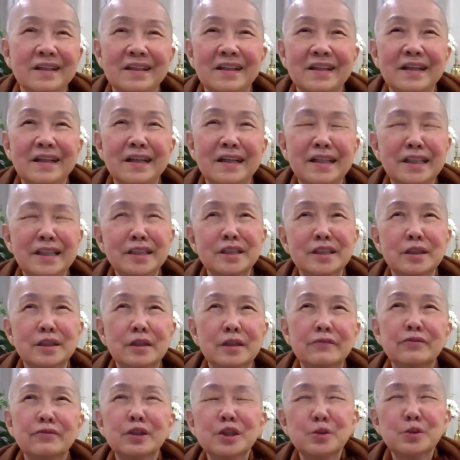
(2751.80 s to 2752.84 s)
And
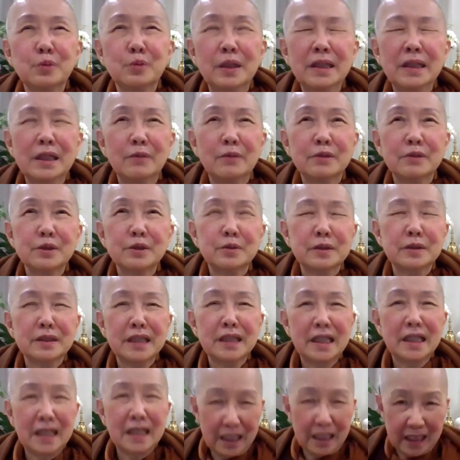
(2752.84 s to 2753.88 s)
of course, while I was doing
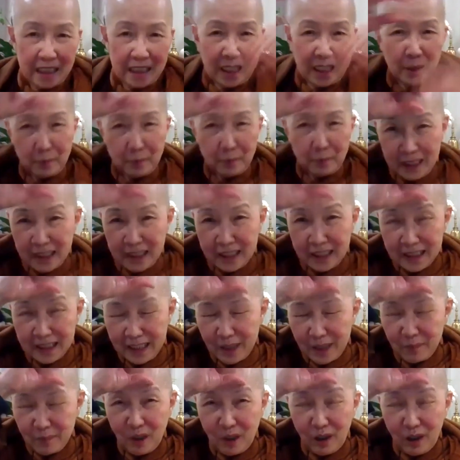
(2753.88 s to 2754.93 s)
that, I had my
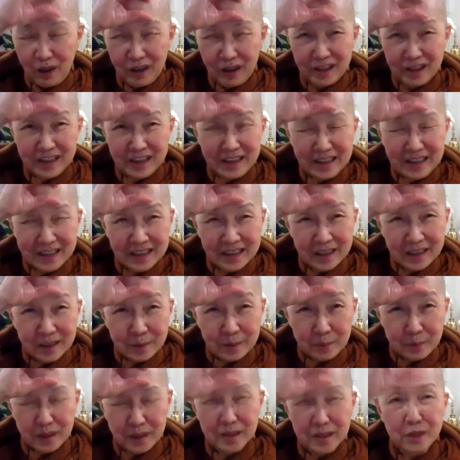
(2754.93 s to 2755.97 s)
headlamp on
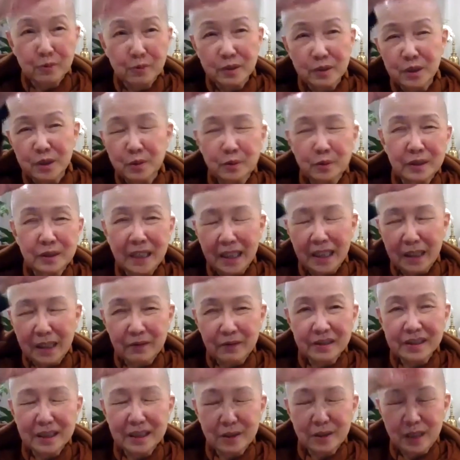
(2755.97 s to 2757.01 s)
because it was so dark
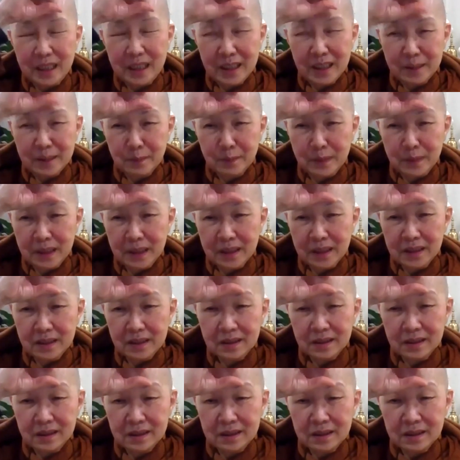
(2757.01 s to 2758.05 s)
outside. I had my
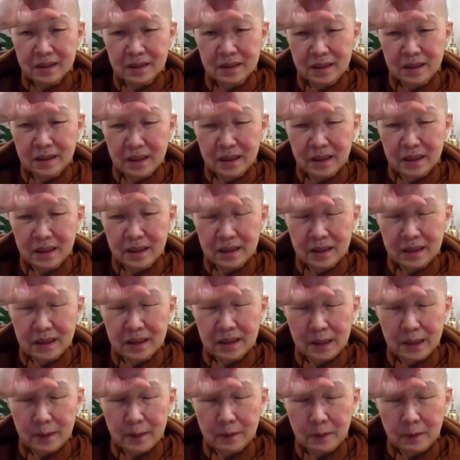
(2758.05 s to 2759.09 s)

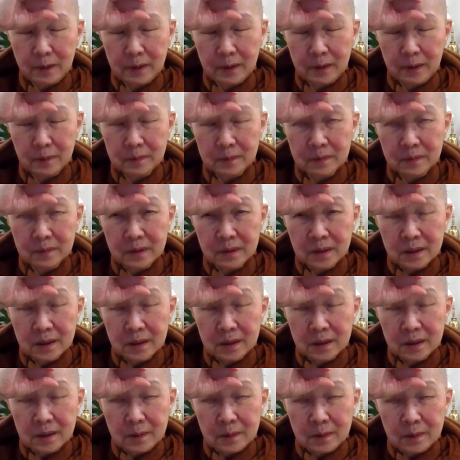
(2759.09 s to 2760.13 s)
headlamp on
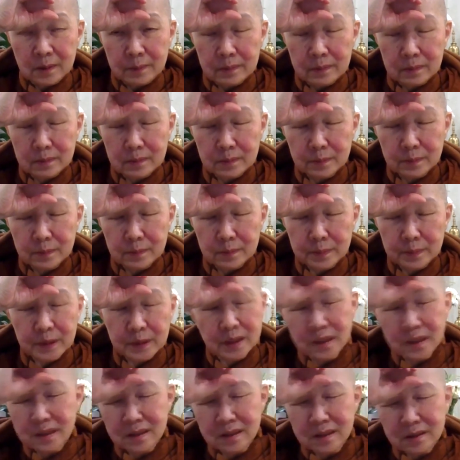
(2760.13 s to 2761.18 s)
because
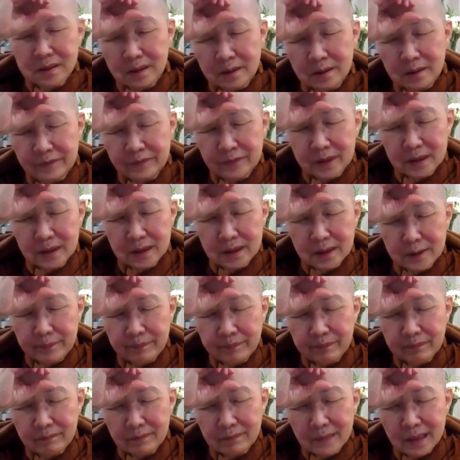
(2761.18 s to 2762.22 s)
of the
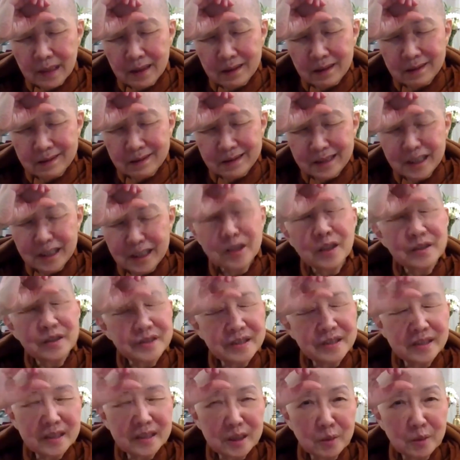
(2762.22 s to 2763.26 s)

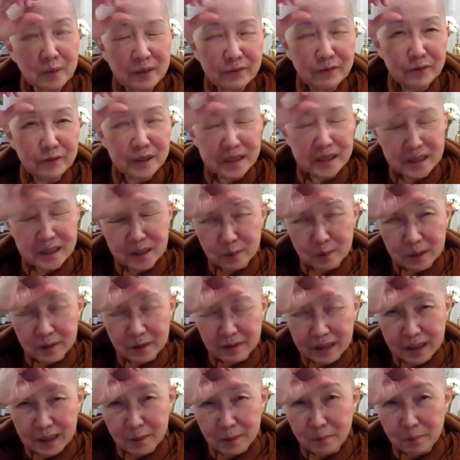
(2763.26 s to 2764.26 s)
inconsistent mindfulness in me, right?